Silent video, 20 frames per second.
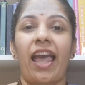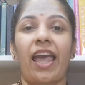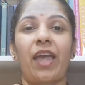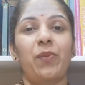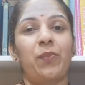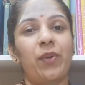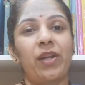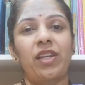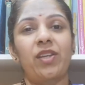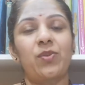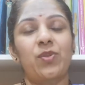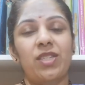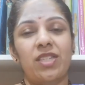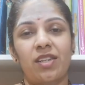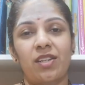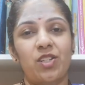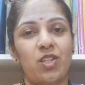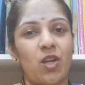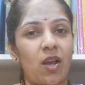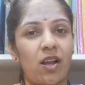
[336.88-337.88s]
And when you
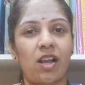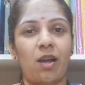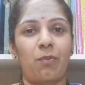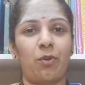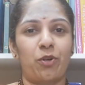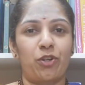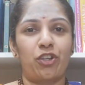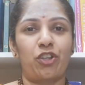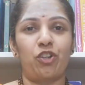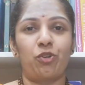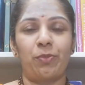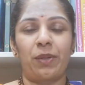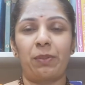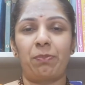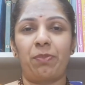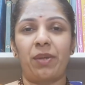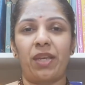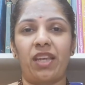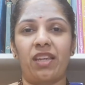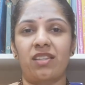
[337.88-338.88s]
talk about
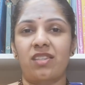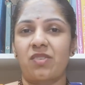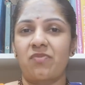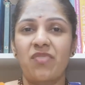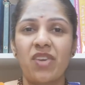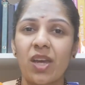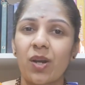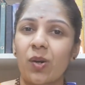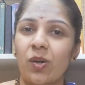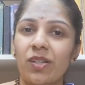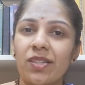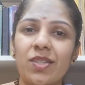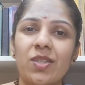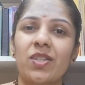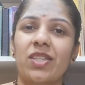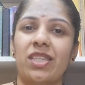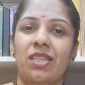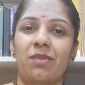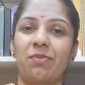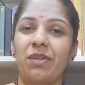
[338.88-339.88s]
human beings, we are
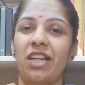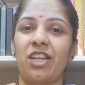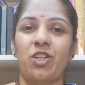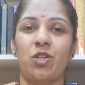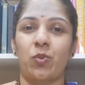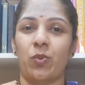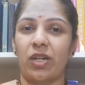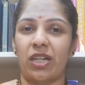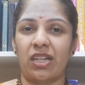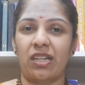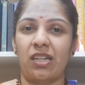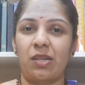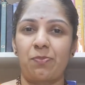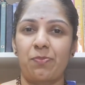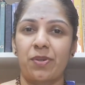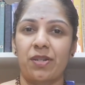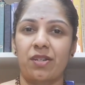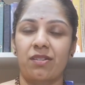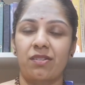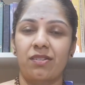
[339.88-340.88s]
also similar to a
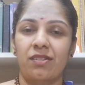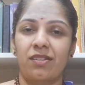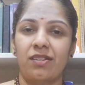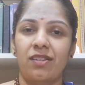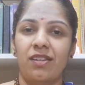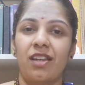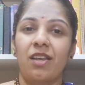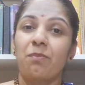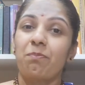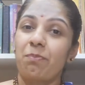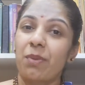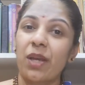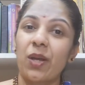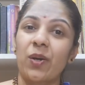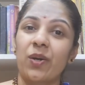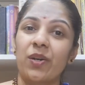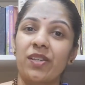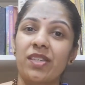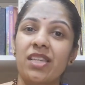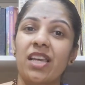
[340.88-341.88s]
creeper
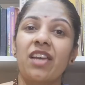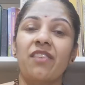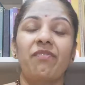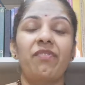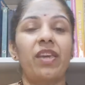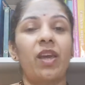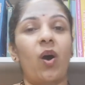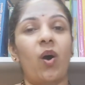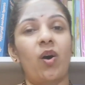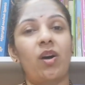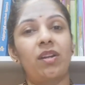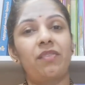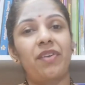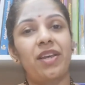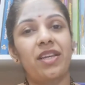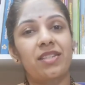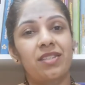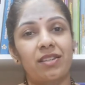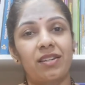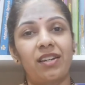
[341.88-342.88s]
because we
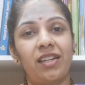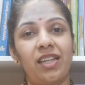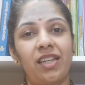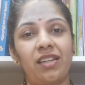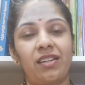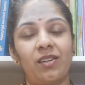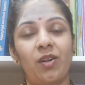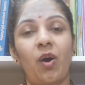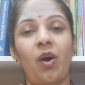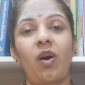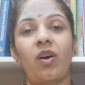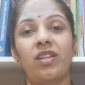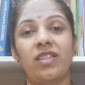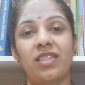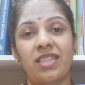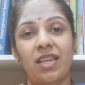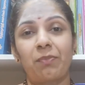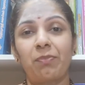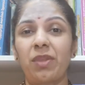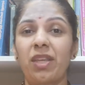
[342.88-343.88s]
always lean
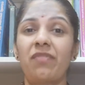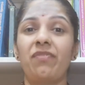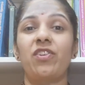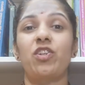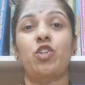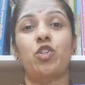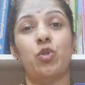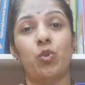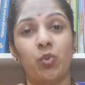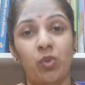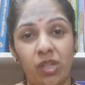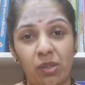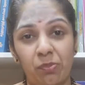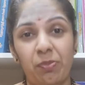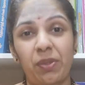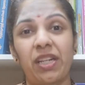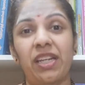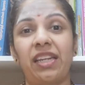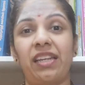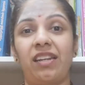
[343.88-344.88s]
on something we
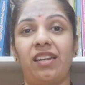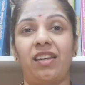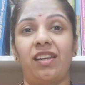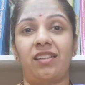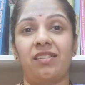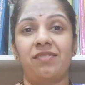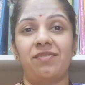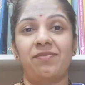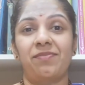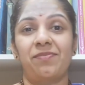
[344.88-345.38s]
shouldn't be leaning,